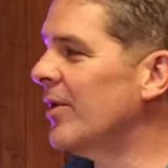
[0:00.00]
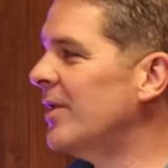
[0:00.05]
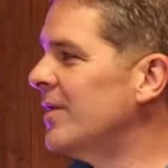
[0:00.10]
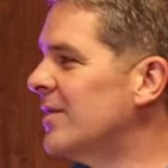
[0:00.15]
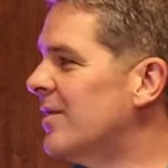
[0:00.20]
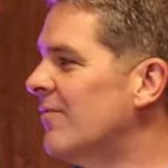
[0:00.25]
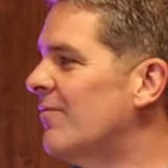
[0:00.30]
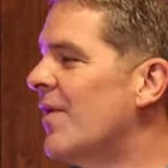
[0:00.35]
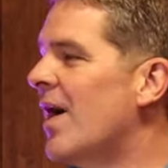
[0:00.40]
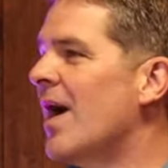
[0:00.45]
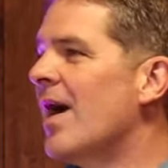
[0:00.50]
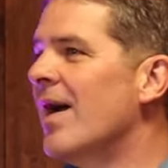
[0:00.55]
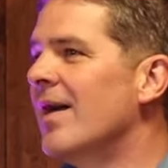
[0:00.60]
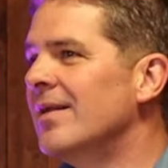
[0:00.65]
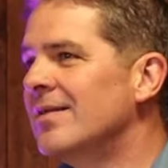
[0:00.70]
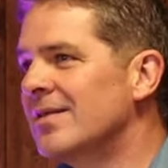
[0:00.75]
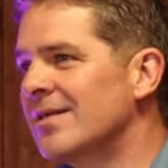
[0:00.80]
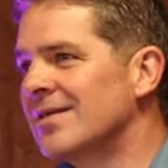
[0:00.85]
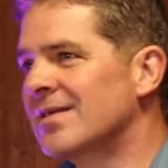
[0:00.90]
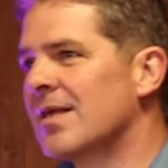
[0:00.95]
these
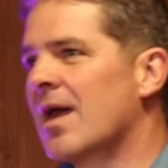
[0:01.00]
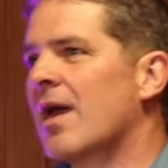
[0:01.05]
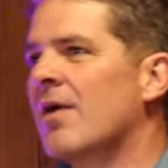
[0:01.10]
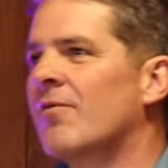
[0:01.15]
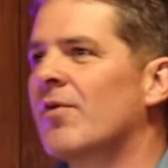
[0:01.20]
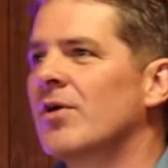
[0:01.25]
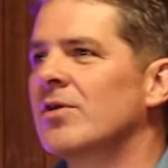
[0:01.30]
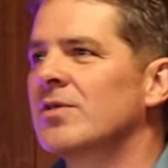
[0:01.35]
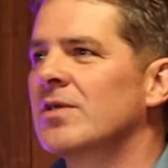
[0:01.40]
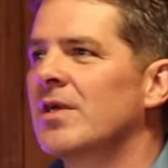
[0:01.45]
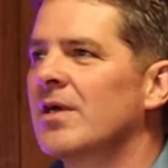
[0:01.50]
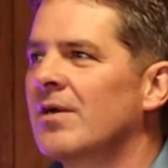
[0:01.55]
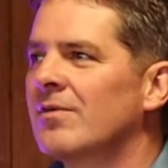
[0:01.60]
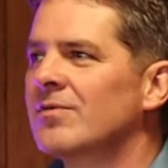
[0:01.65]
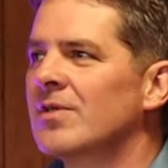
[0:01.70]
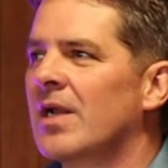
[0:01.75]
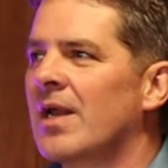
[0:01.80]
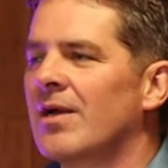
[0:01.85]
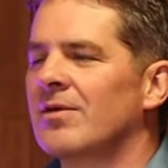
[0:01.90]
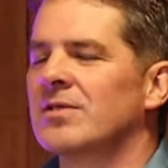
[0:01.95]
divides inside of
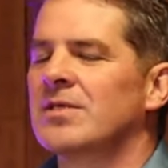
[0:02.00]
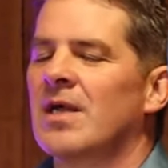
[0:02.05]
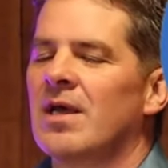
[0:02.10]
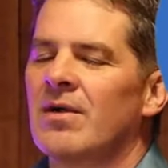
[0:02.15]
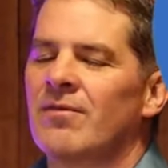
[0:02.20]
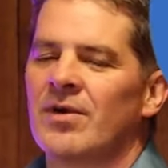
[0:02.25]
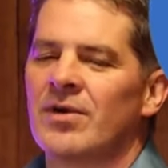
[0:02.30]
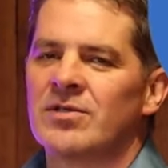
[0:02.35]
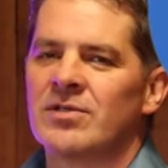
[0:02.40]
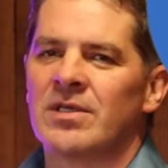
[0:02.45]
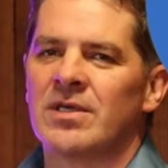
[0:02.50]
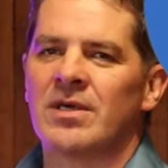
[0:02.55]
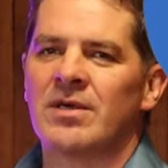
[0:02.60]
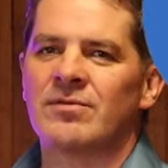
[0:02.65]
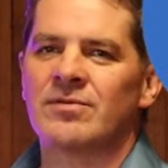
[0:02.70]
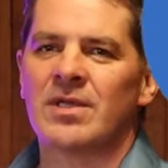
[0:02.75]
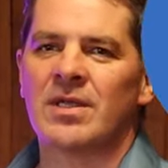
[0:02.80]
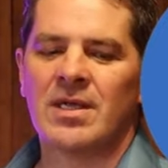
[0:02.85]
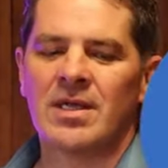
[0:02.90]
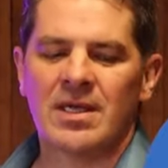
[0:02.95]
ourselves and outside of
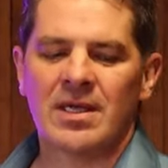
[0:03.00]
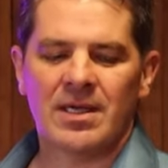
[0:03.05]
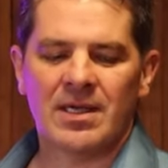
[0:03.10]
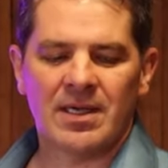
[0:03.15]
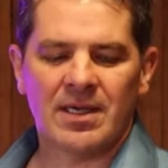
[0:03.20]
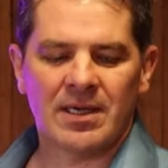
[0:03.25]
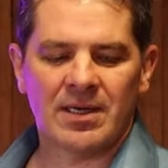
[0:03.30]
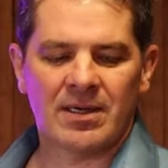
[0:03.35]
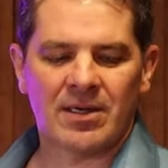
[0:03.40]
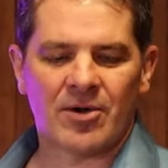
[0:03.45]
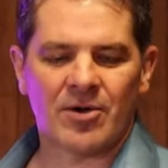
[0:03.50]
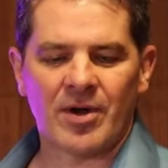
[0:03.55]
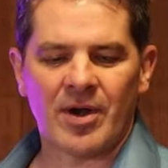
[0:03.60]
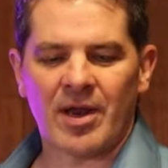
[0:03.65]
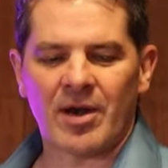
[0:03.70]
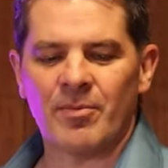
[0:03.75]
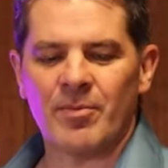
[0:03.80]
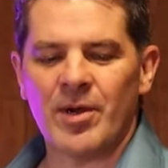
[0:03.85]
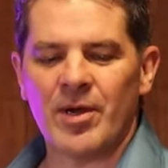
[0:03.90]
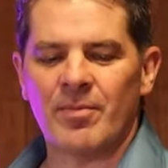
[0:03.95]
ourselves and learn
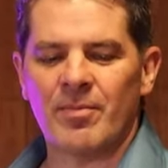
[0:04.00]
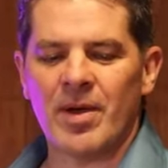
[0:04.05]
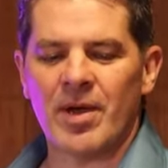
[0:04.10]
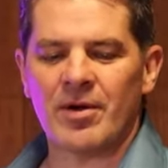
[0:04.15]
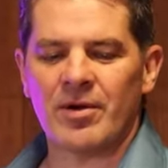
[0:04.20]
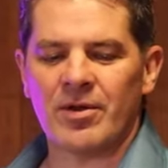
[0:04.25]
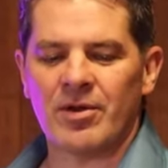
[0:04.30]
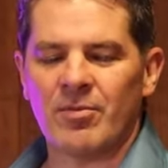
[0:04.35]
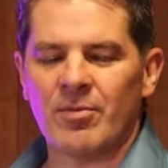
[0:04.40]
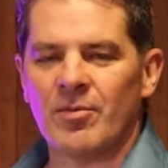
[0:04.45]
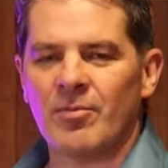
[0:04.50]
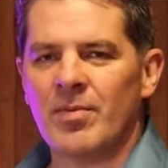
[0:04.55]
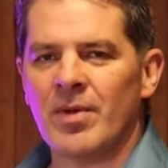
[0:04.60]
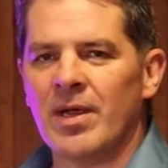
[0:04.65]
how to be a better human